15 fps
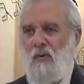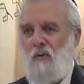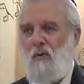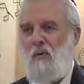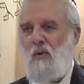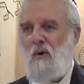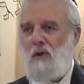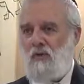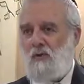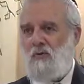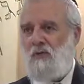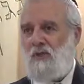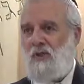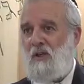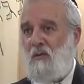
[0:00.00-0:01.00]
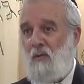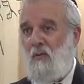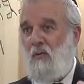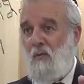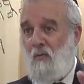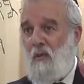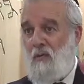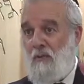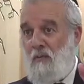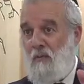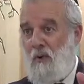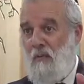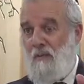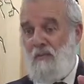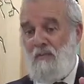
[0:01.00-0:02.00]
We're going to soon see where the
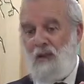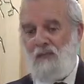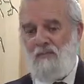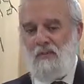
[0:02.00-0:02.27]
problem is.